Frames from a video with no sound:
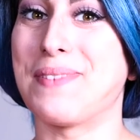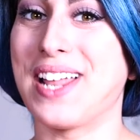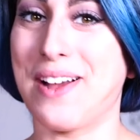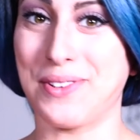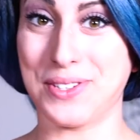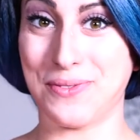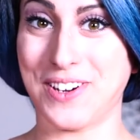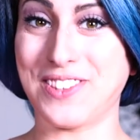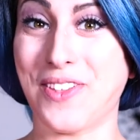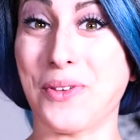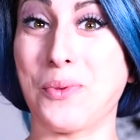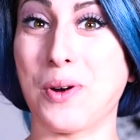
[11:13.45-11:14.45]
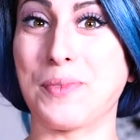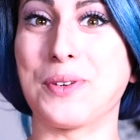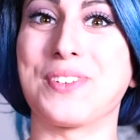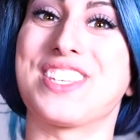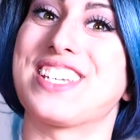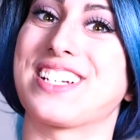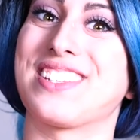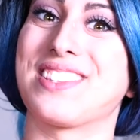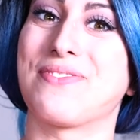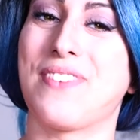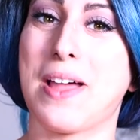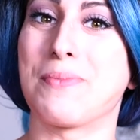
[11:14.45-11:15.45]
but I was afraid that the Worbla would stick to
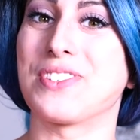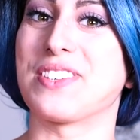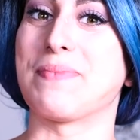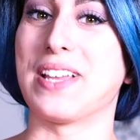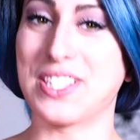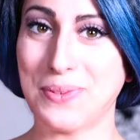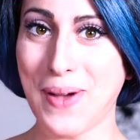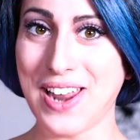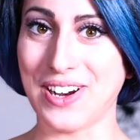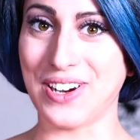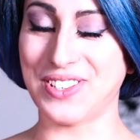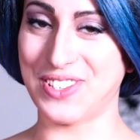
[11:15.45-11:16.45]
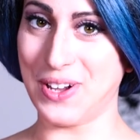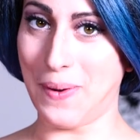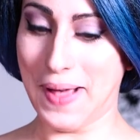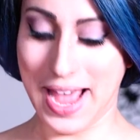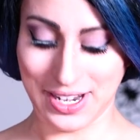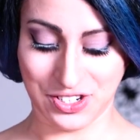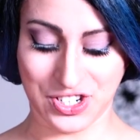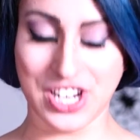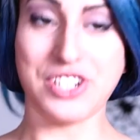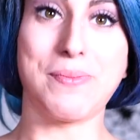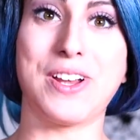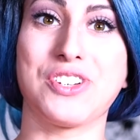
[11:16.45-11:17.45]
the fibers of my sweater, so I had to
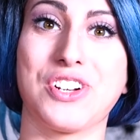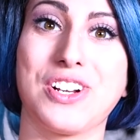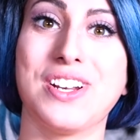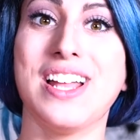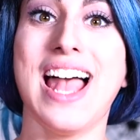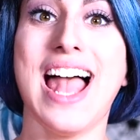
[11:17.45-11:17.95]
change my shirt.